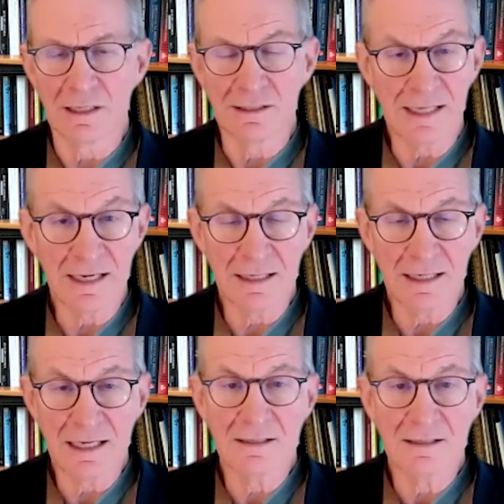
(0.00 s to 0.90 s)
data
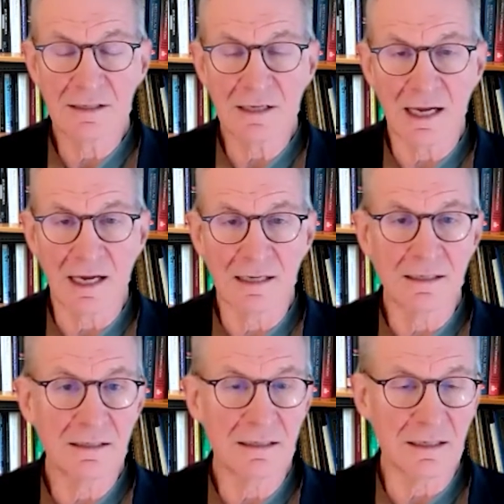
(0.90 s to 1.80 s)
needs
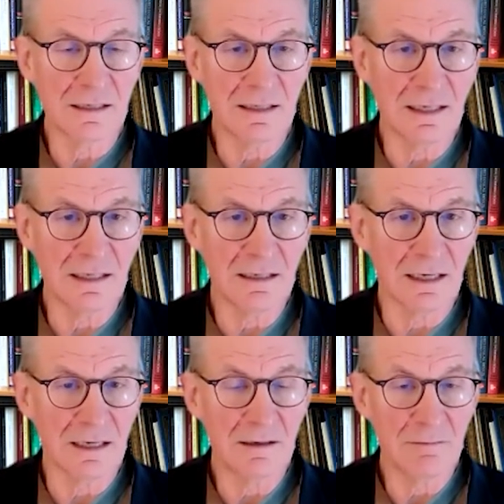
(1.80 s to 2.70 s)
and the
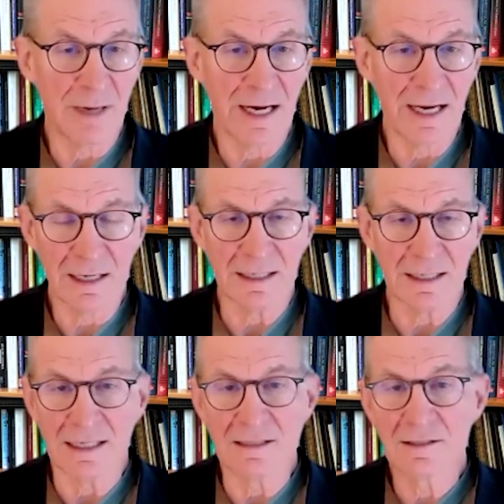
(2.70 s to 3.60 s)
modeling
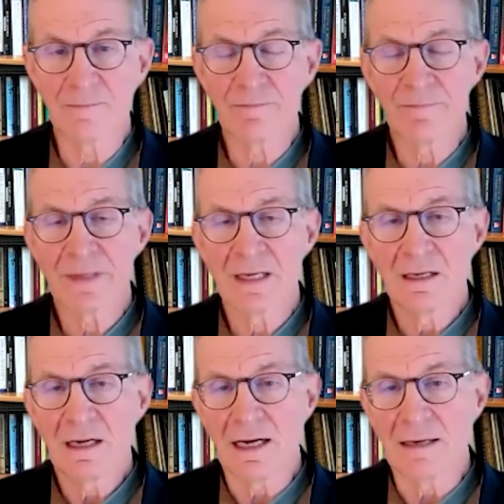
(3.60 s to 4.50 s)
needs.
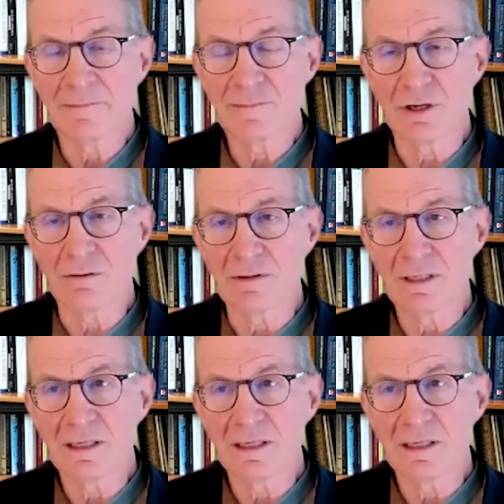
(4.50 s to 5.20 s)
So